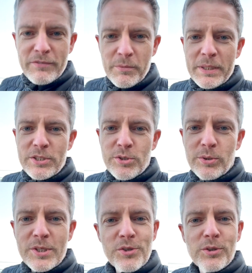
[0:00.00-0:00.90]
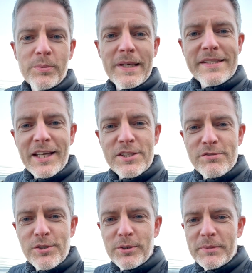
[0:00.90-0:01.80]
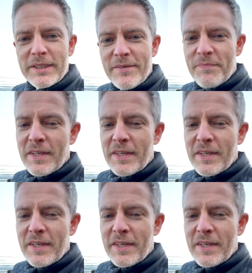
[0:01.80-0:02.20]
for a beach talk as always. Thanks for joining me.